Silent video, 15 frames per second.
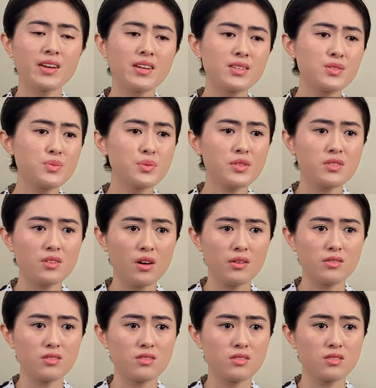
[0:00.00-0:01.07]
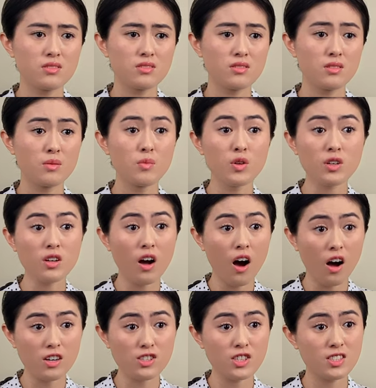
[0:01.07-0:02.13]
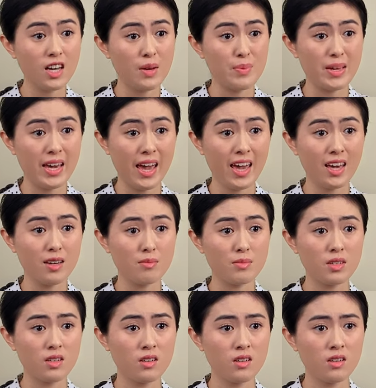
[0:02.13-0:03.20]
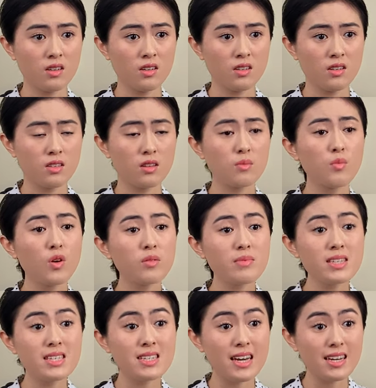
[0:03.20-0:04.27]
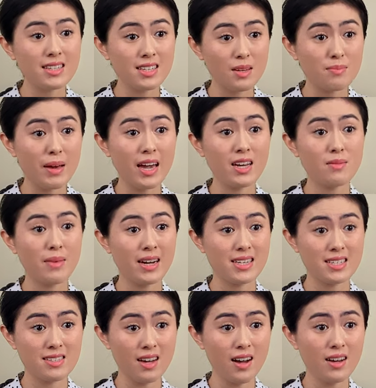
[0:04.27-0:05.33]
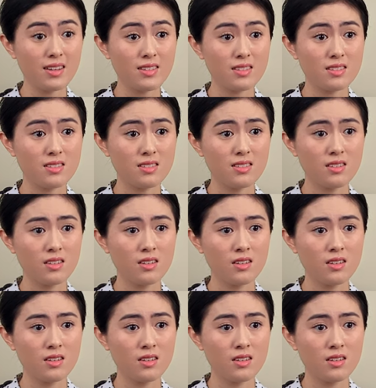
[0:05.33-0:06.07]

As a result, the more cautious I became, the more mistakes I made in my designs.